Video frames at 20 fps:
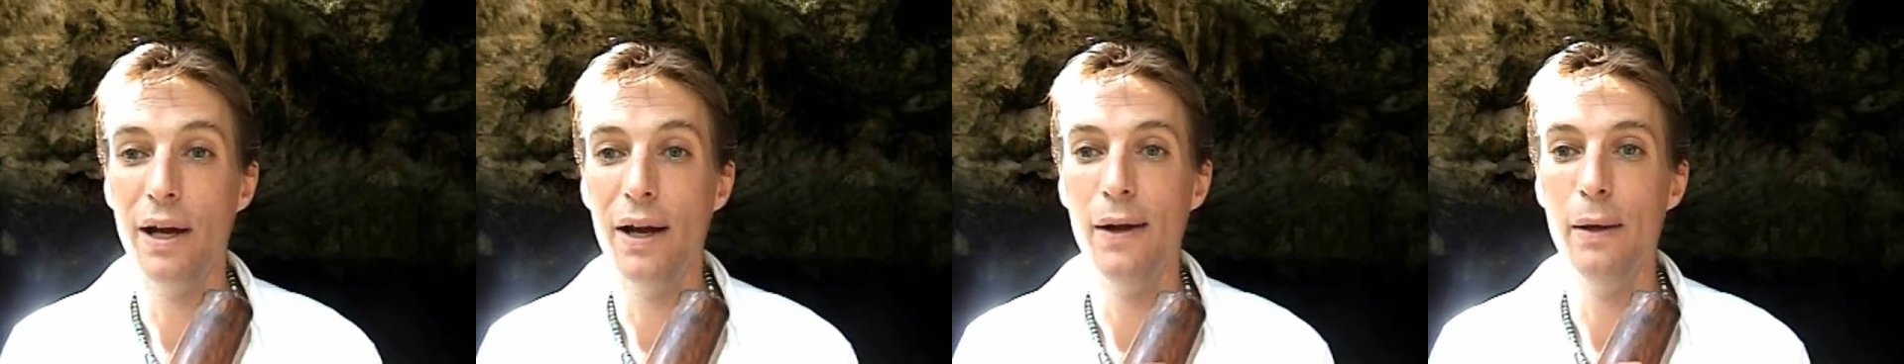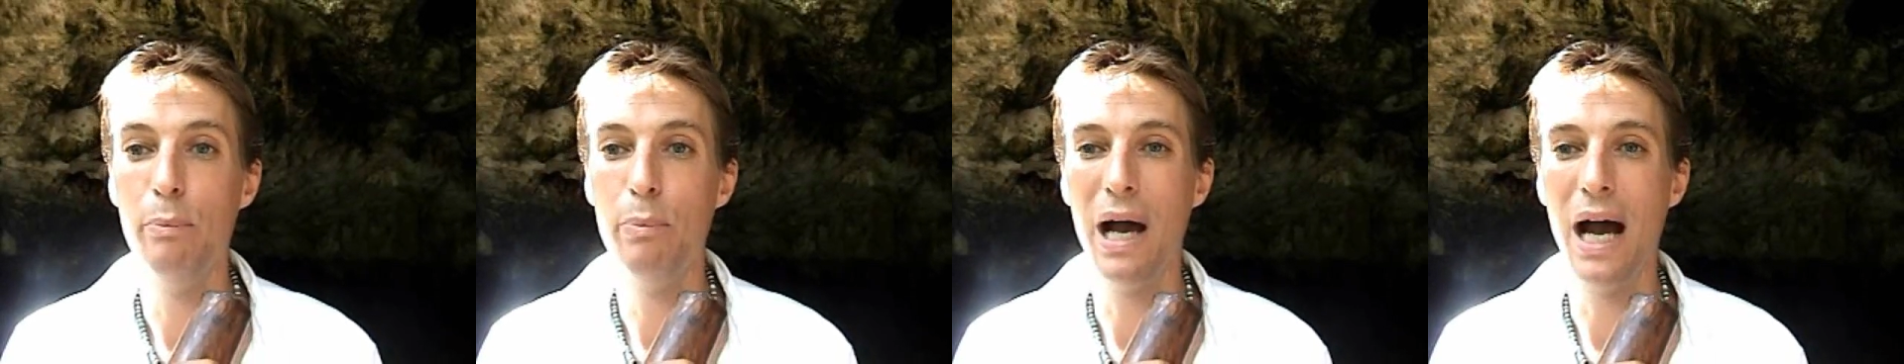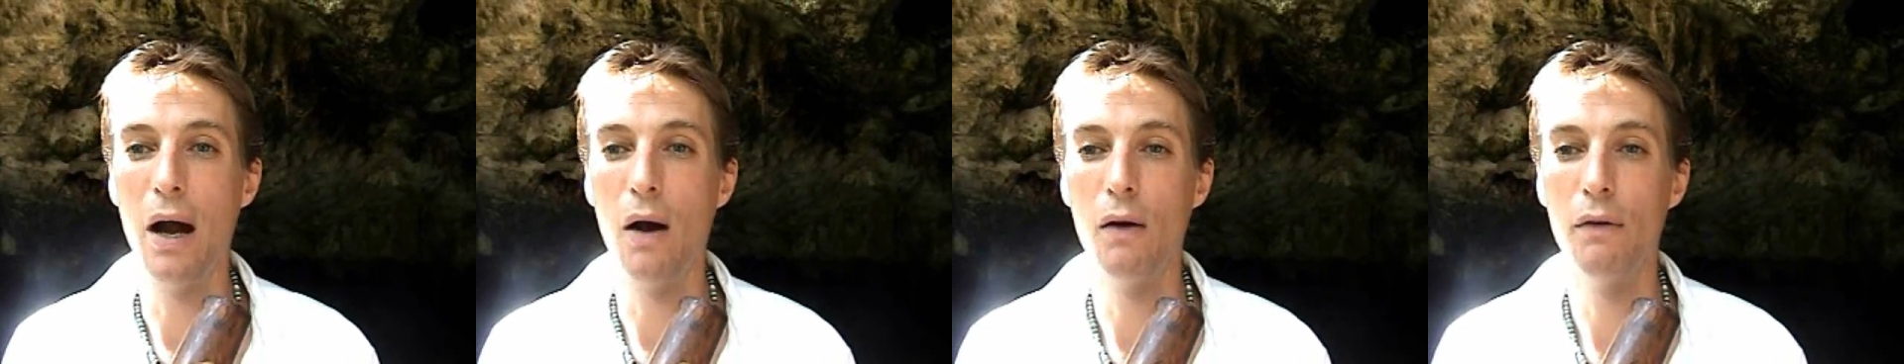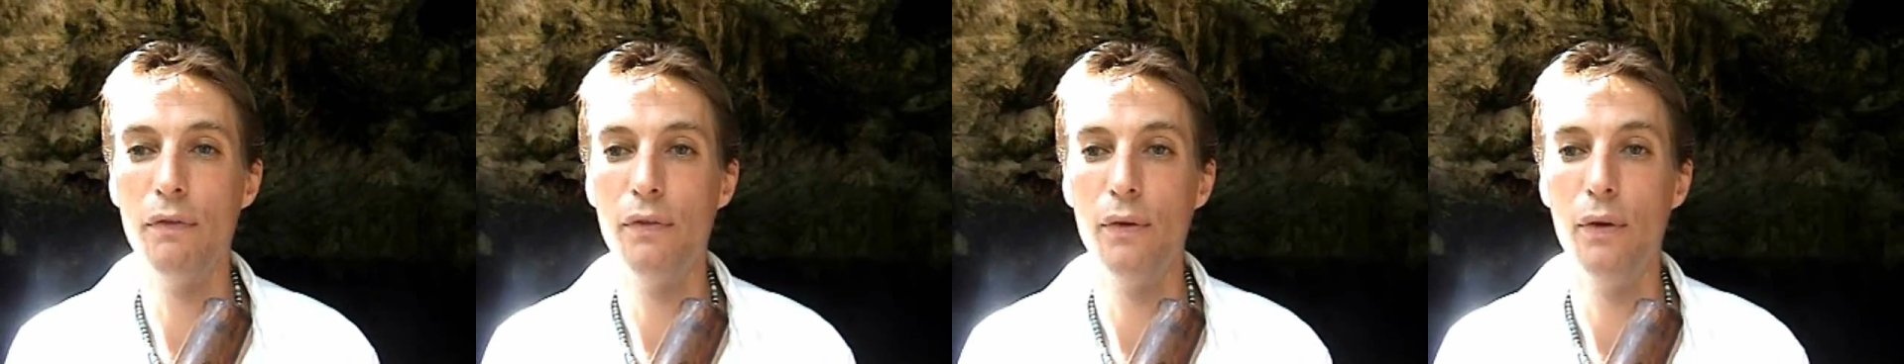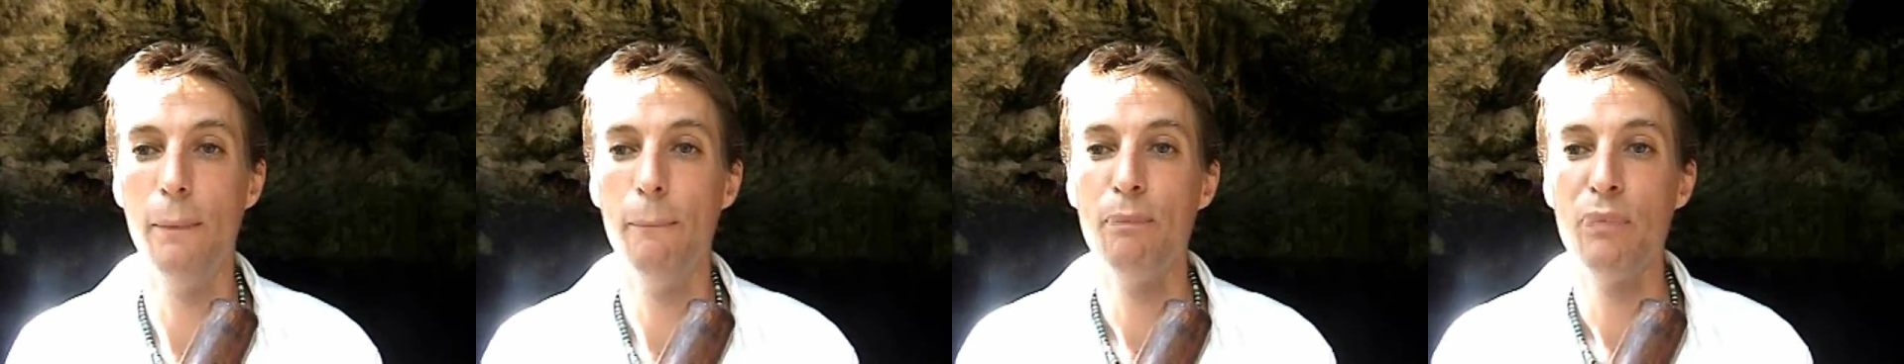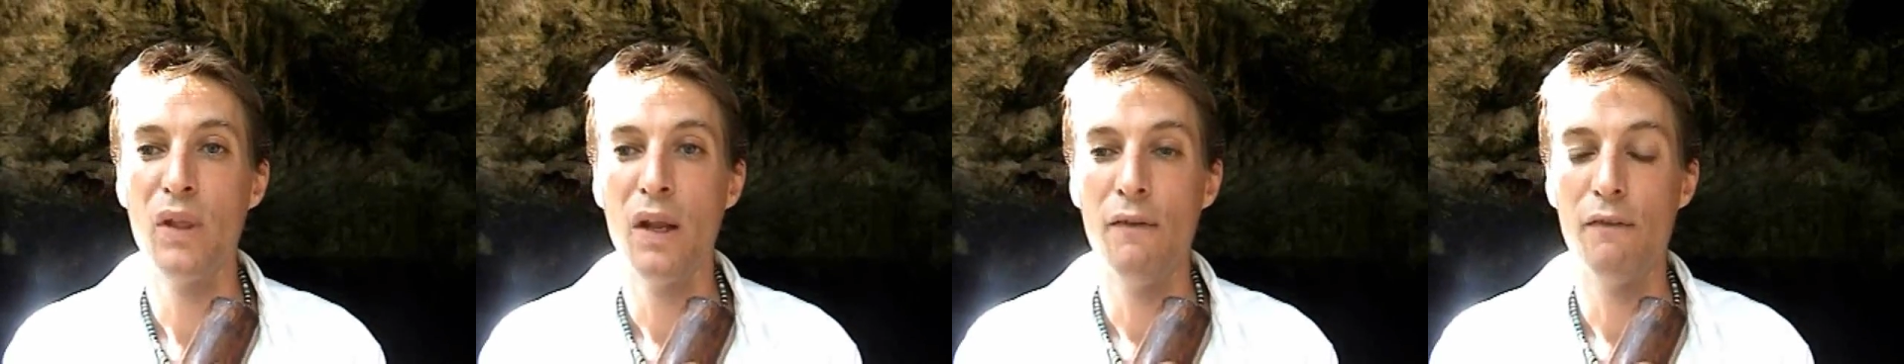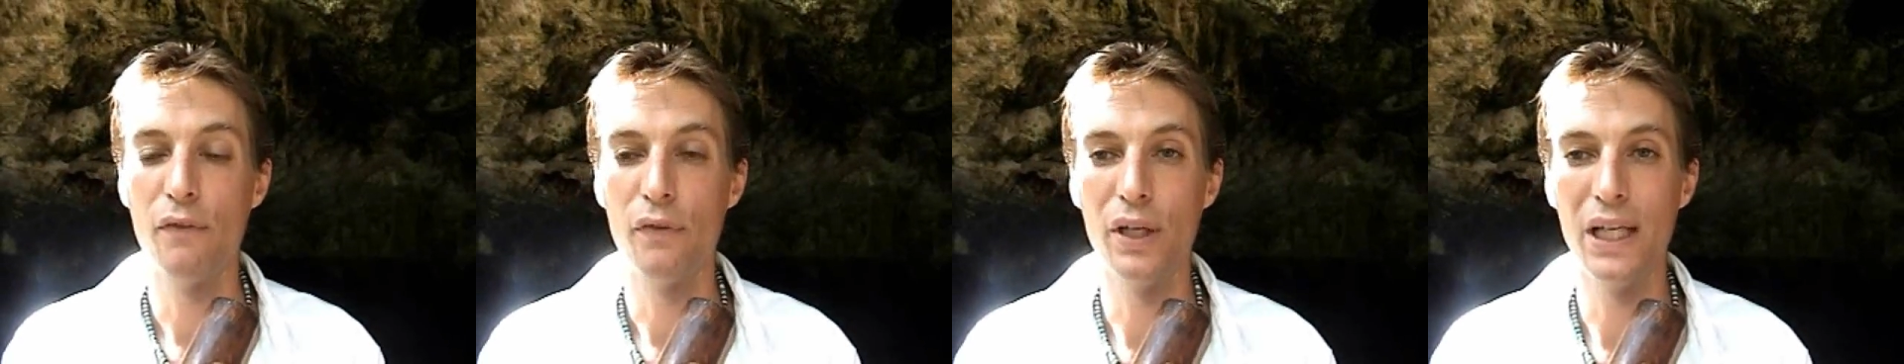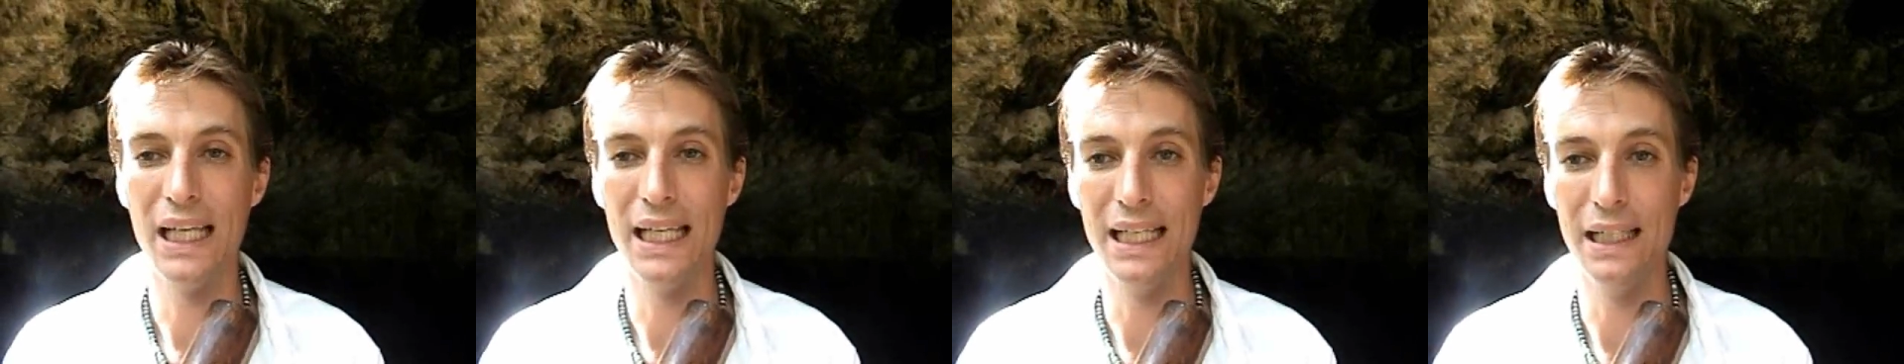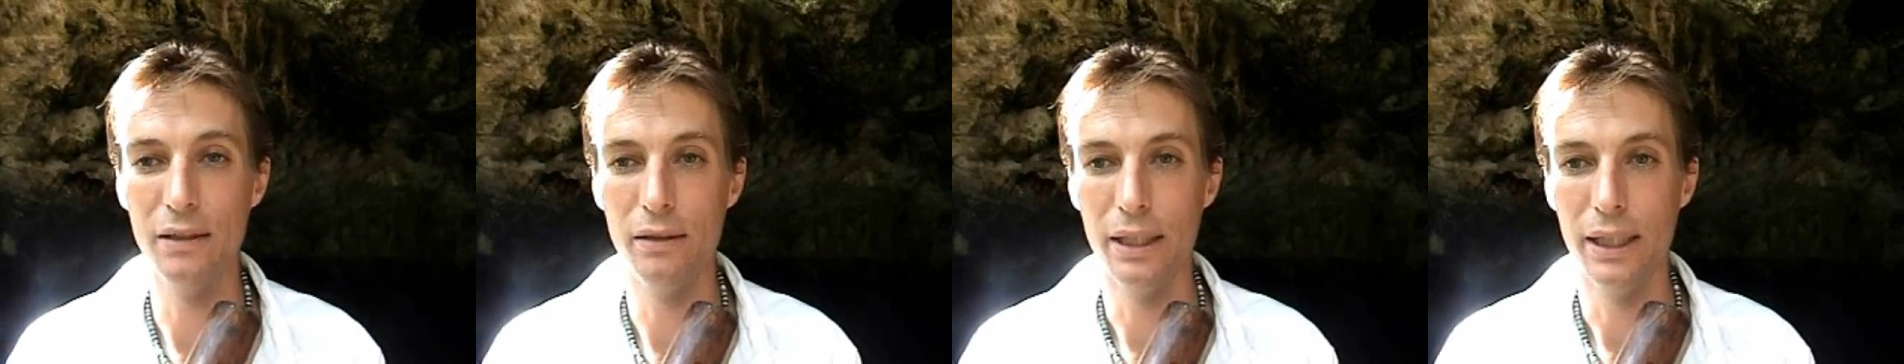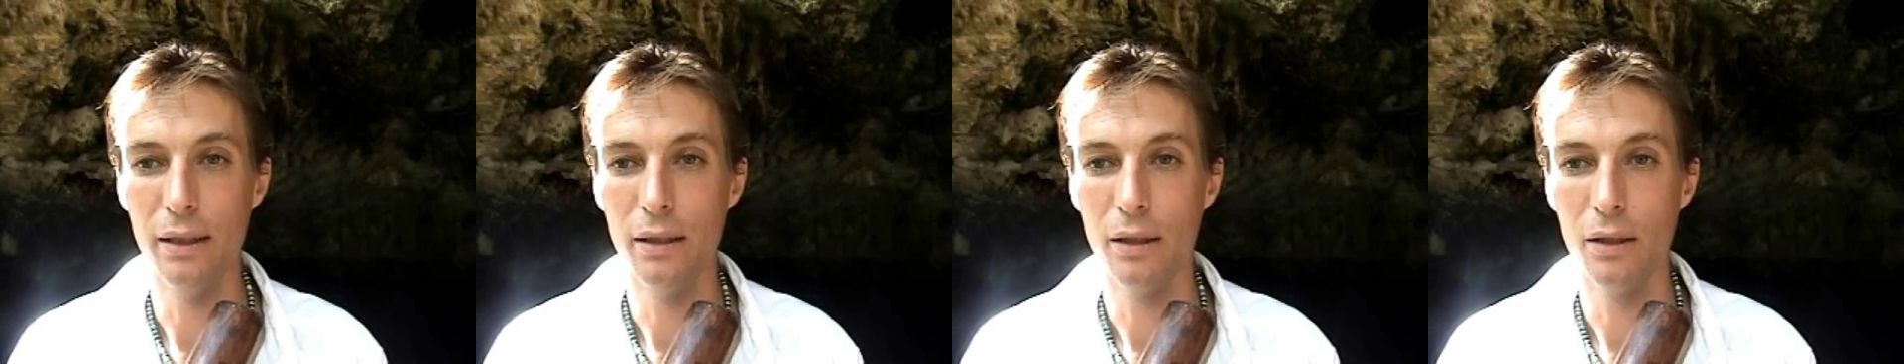very powerful for
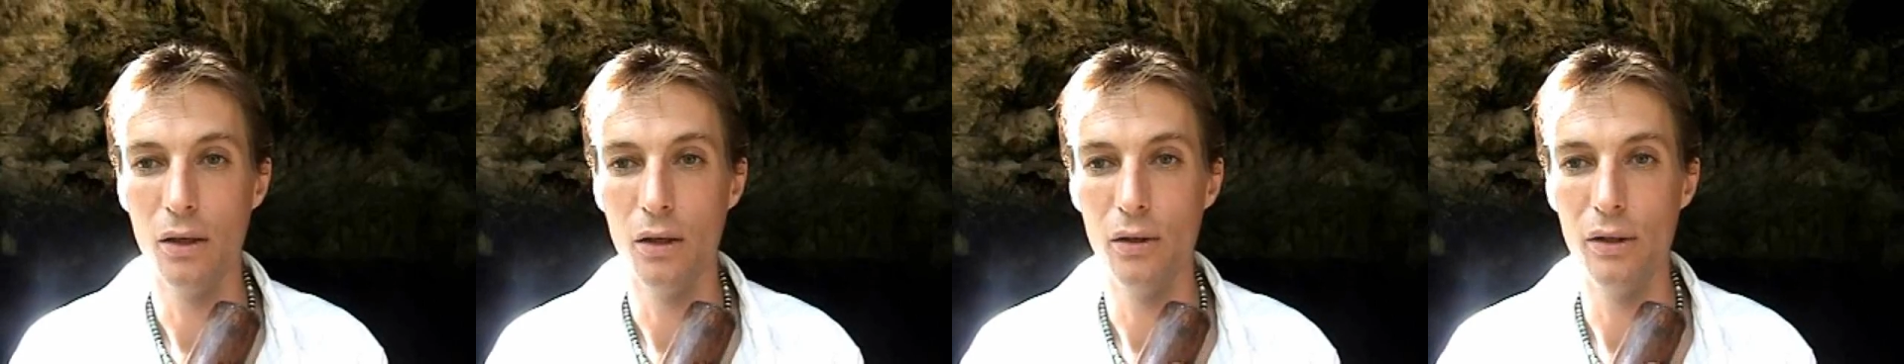healing.